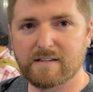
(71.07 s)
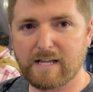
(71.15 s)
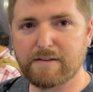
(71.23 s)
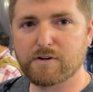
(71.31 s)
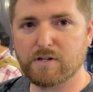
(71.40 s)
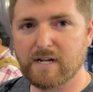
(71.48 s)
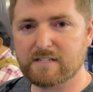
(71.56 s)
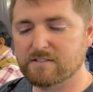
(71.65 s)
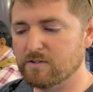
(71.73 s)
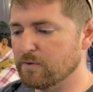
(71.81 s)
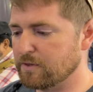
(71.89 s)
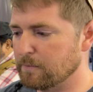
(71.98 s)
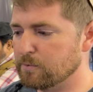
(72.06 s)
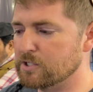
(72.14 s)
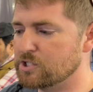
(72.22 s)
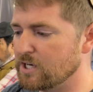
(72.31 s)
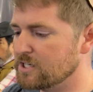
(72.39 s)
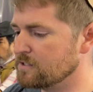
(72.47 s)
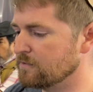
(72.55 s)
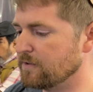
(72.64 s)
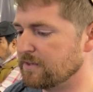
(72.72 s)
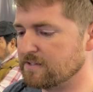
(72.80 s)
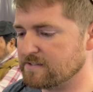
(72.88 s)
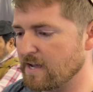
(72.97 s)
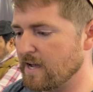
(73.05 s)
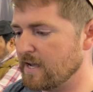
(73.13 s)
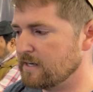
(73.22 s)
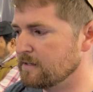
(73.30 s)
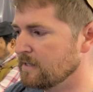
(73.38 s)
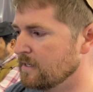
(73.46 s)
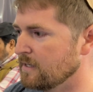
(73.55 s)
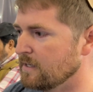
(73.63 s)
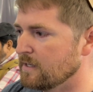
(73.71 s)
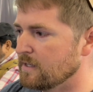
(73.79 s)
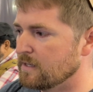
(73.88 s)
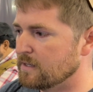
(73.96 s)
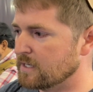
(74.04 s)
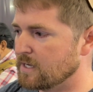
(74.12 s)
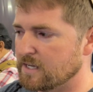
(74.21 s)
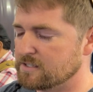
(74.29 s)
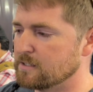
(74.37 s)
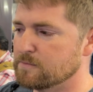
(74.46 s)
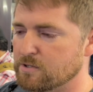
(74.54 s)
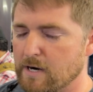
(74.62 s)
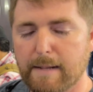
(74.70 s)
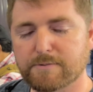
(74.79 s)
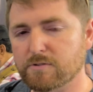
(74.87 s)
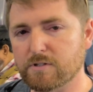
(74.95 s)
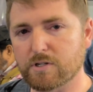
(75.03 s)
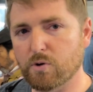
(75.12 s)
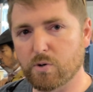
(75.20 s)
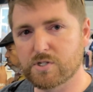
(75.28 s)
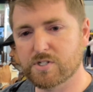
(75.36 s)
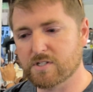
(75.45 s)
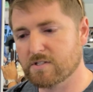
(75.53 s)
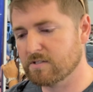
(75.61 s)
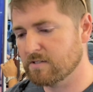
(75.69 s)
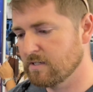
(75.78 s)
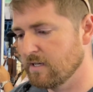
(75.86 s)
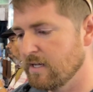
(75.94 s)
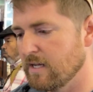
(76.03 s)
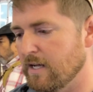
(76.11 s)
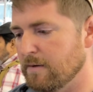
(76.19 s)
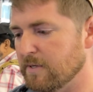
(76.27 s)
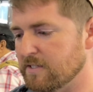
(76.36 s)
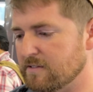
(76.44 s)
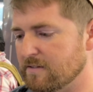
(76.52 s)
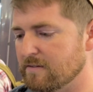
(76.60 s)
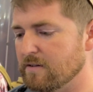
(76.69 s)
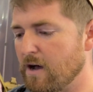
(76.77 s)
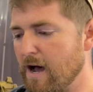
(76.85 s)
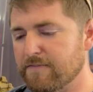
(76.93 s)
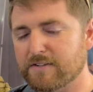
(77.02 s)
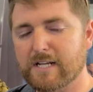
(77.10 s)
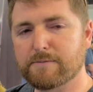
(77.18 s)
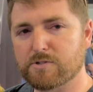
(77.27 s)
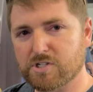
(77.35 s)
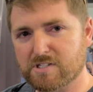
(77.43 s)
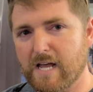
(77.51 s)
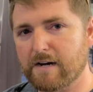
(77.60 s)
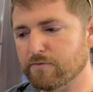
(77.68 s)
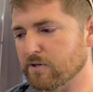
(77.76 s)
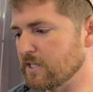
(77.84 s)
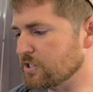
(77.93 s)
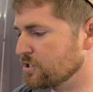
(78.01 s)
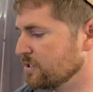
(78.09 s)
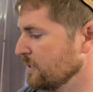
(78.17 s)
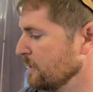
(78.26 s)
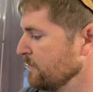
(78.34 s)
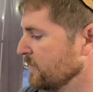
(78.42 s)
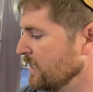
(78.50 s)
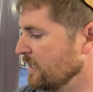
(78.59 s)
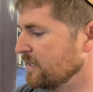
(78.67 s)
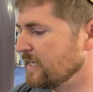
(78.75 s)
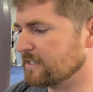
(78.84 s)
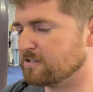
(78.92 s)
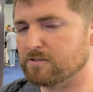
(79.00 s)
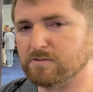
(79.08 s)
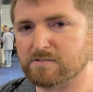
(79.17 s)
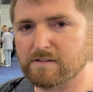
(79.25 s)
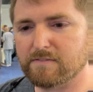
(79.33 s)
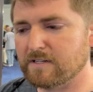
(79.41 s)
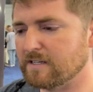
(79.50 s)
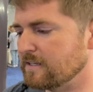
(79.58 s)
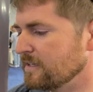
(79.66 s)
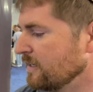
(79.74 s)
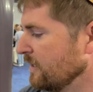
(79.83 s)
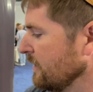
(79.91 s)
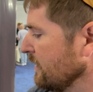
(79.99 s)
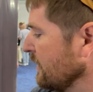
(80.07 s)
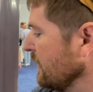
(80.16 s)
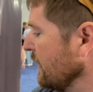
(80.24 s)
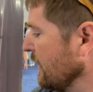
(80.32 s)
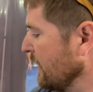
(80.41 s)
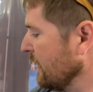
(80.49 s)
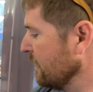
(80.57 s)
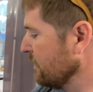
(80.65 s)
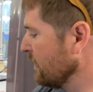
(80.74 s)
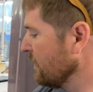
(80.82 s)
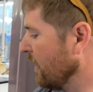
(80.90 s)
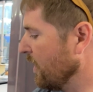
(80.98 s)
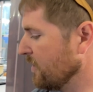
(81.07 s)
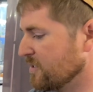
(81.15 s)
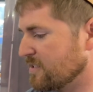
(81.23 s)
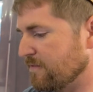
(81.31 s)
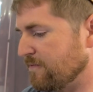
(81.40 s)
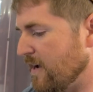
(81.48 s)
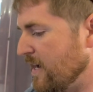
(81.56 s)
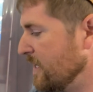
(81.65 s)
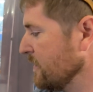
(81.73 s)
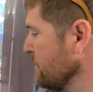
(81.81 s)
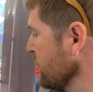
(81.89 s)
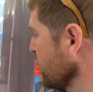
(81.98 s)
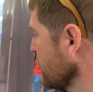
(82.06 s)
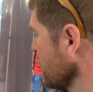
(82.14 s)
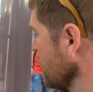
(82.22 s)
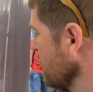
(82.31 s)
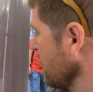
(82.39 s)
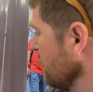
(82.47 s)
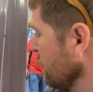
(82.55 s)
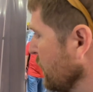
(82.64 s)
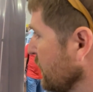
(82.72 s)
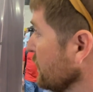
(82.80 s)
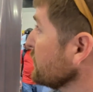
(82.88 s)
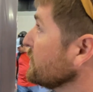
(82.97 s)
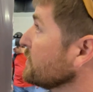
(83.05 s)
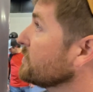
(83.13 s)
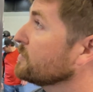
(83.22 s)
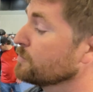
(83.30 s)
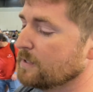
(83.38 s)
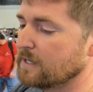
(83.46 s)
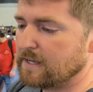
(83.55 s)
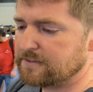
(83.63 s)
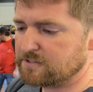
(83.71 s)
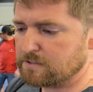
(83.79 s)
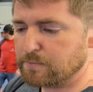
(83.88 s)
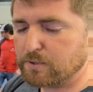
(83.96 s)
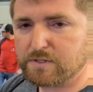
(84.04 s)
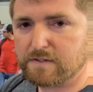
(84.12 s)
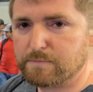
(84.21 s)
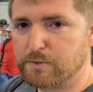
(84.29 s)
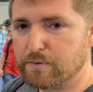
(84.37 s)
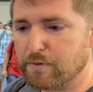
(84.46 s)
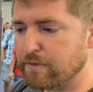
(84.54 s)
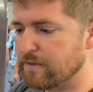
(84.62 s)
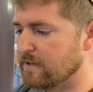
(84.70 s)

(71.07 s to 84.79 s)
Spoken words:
knife collector with an appreciation for the design. The customs are absolutely gorgeous, but oftentimes are just out of reach in the exclusivity and hardness to find. But here at the Superlative booth,